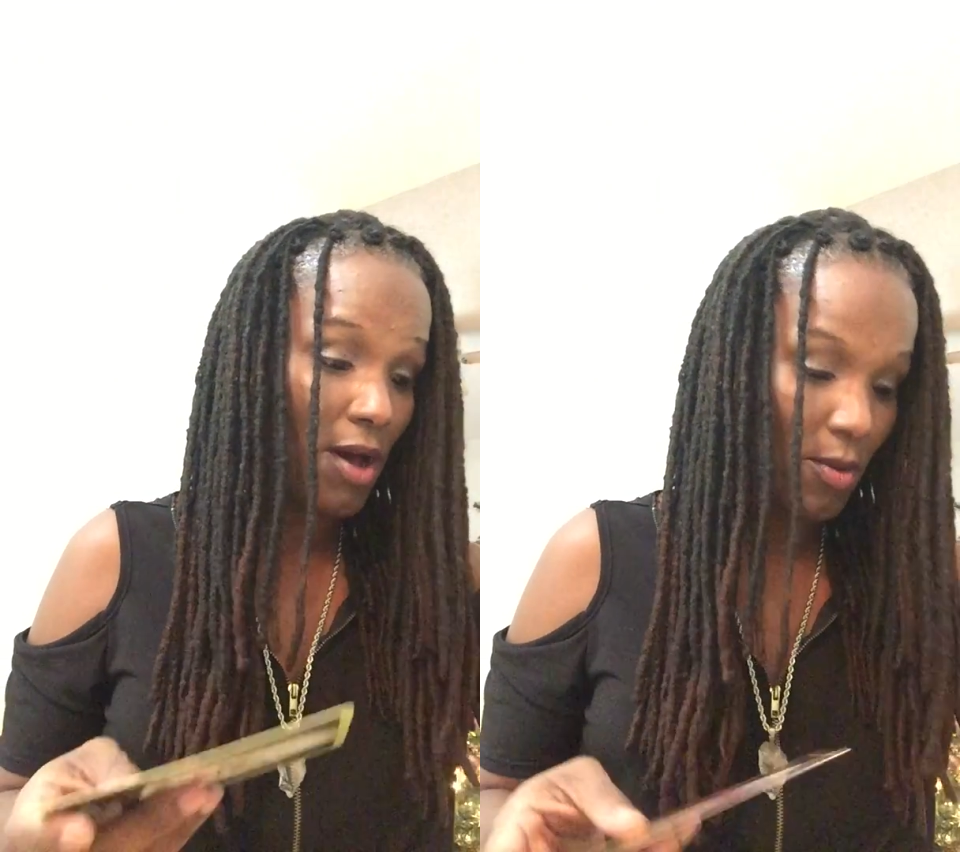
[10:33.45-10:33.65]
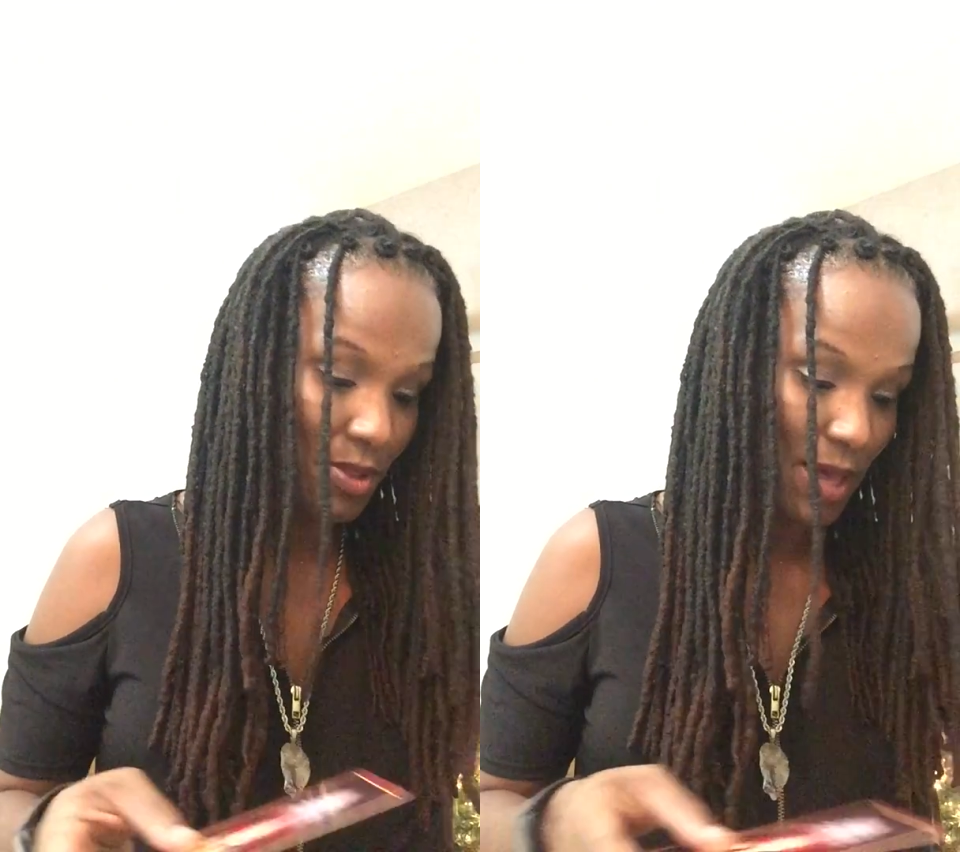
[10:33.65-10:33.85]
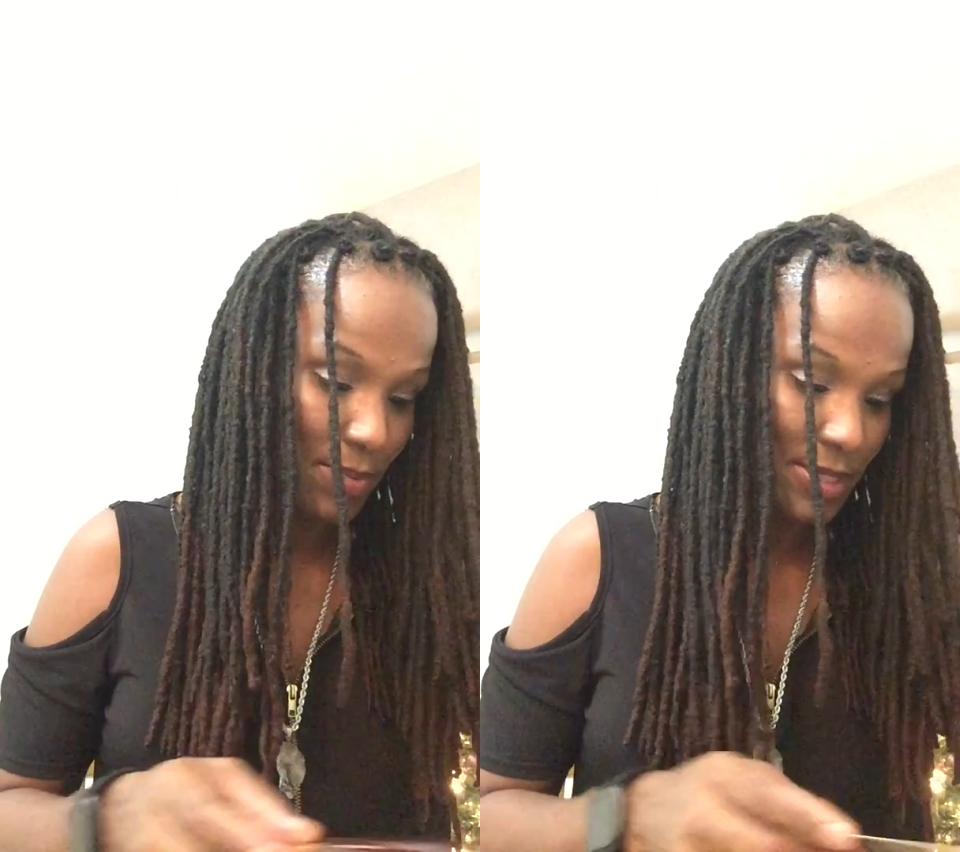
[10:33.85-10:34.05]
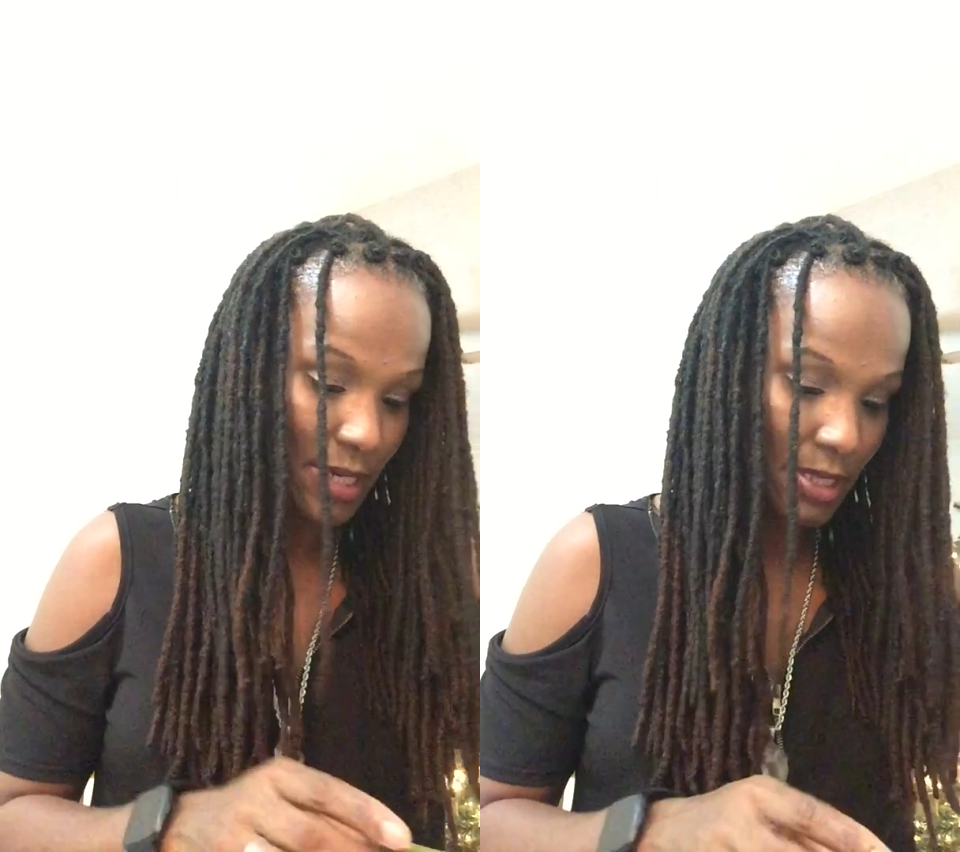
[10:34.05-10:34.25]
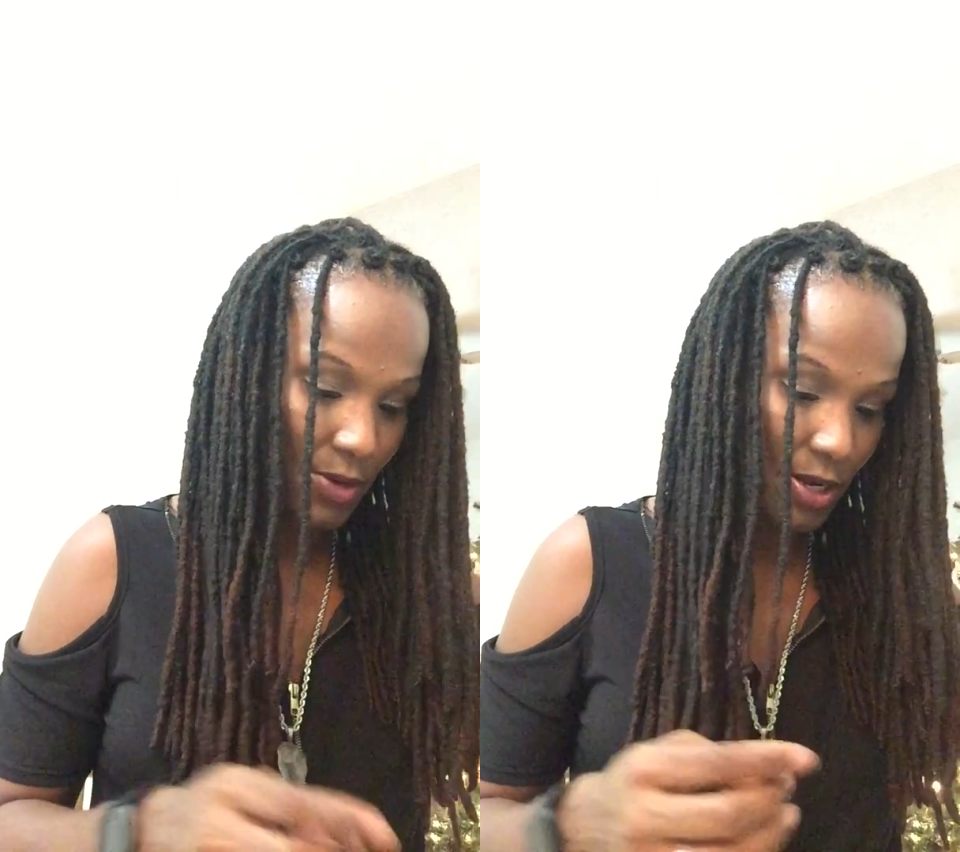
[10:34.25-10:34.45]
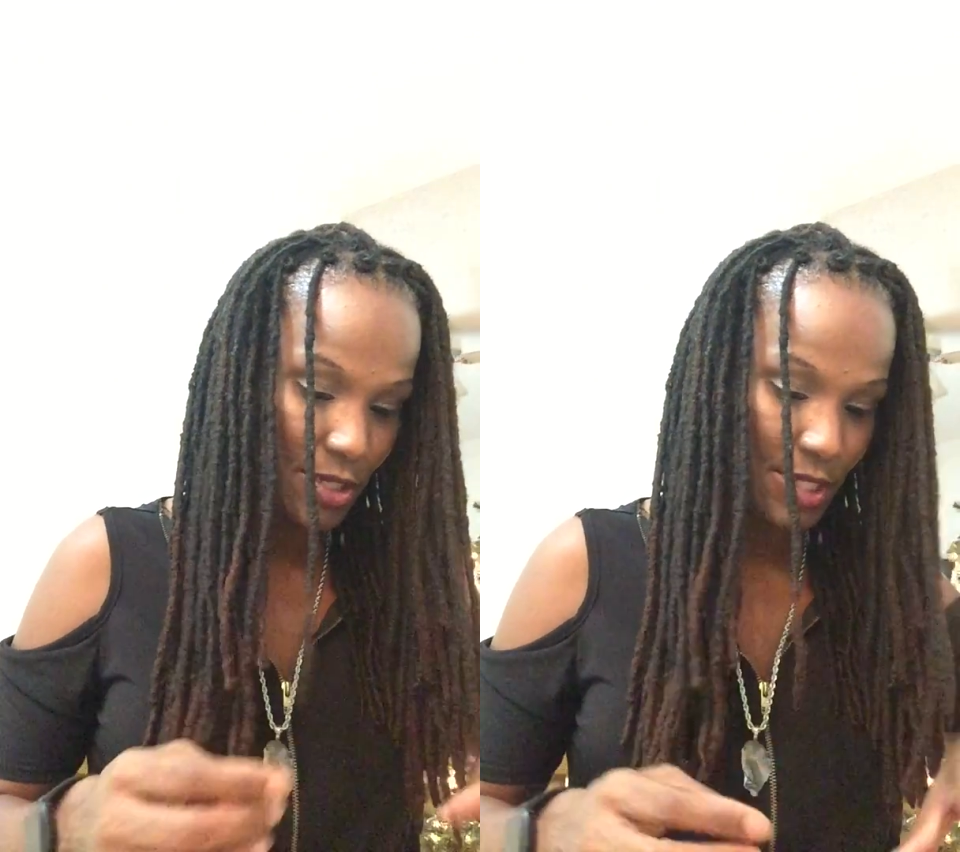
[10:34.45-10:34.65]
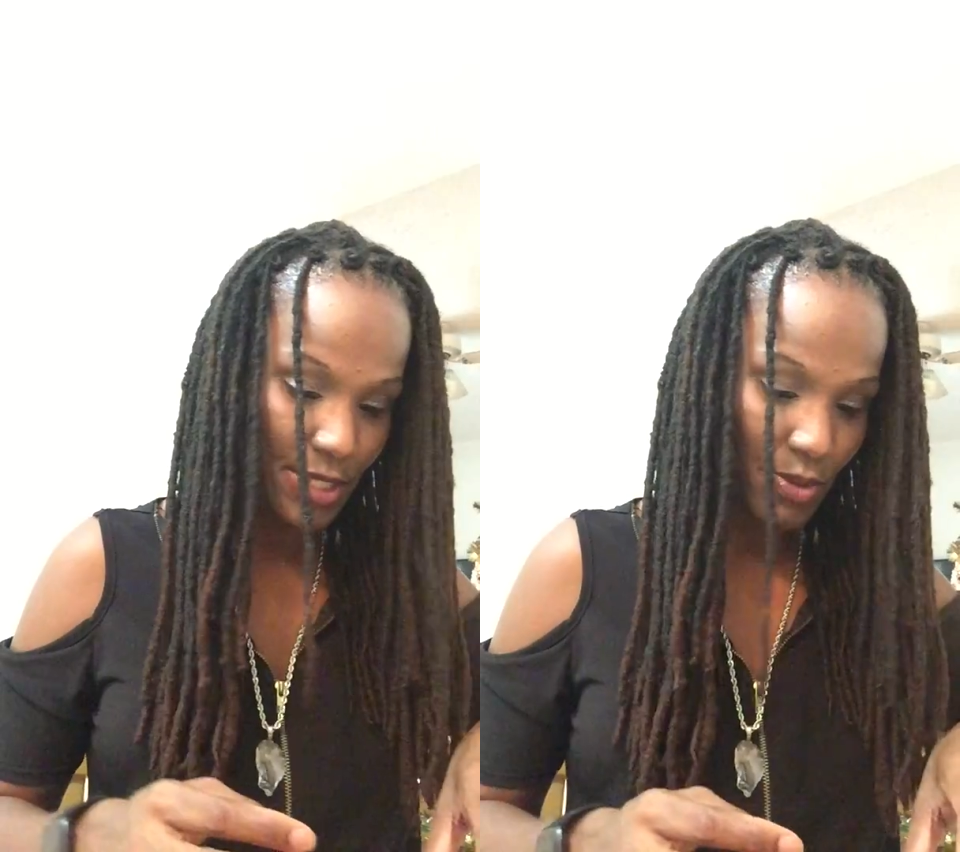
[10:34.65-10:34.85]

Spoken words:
on with that particular energy,